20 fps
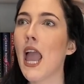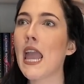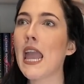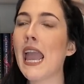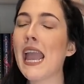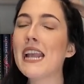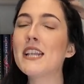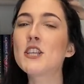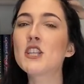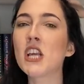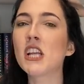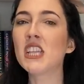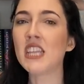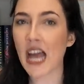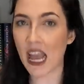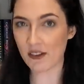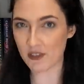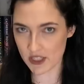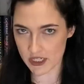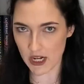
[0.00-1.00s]
it's a
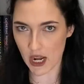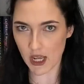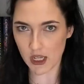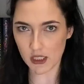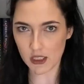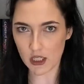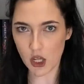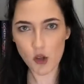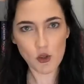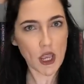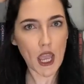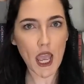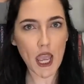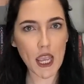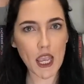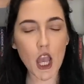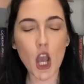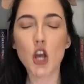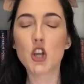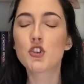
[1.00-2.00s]
lifestyle,
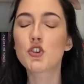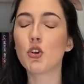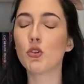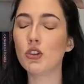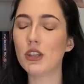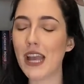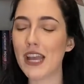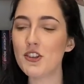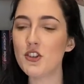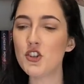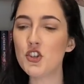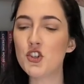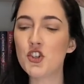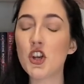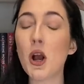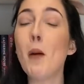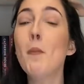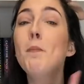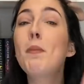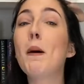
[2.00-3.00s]
okay? So let's
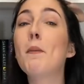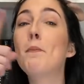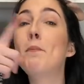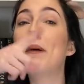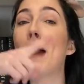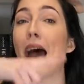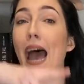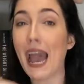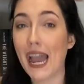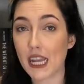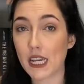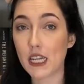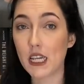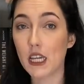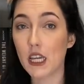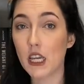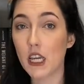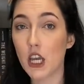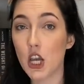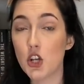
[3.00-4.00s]
jump back
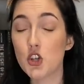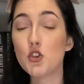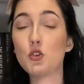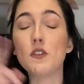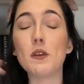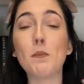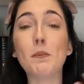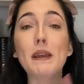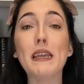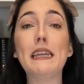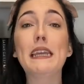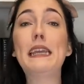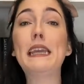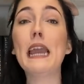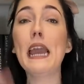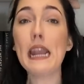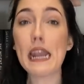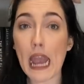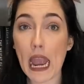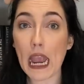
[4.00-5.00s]
to the
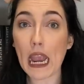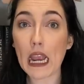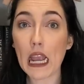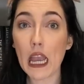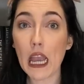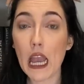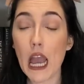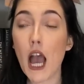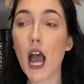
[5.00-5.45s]
beginning